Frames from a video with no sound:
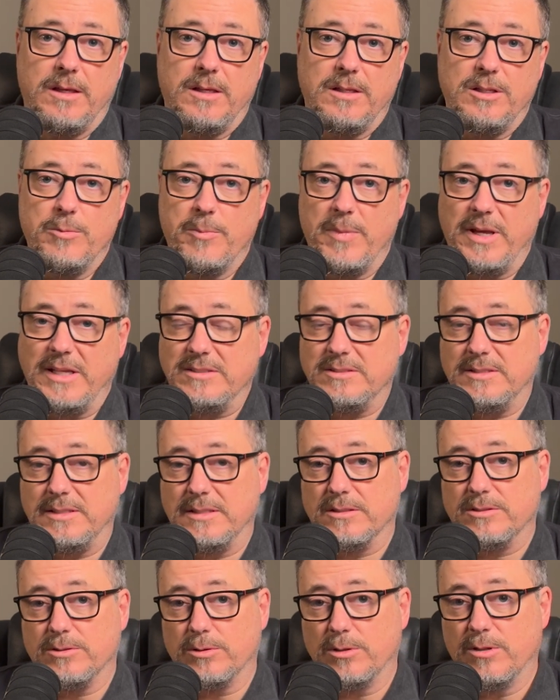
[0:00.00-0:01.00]
You may see
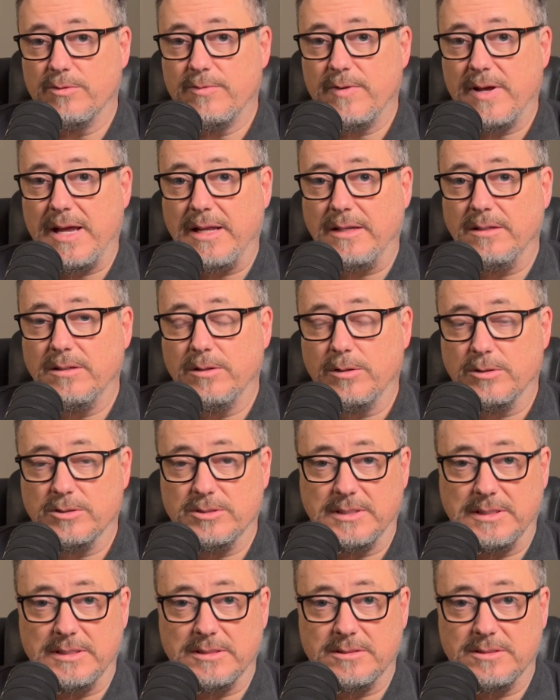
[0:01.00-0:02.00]
a certified
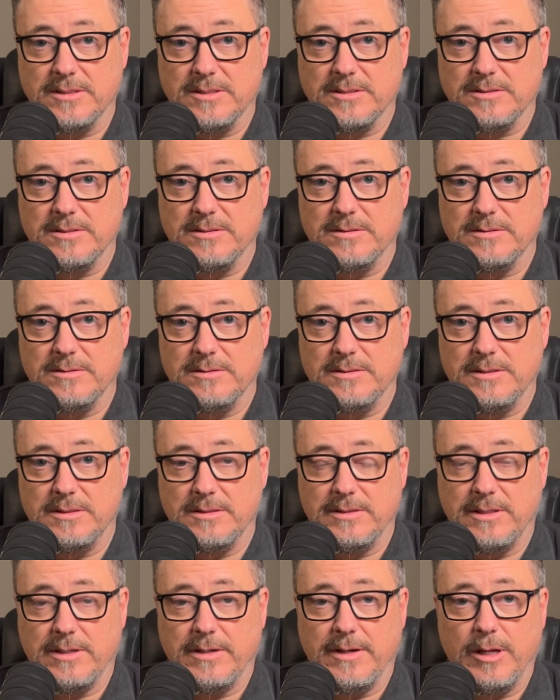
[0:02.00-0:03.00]
nursing assistant
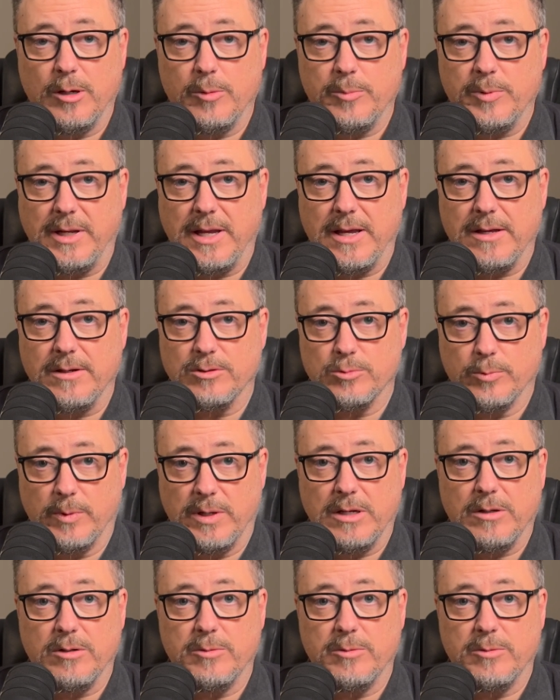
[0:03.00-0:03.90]
in there helping out as well.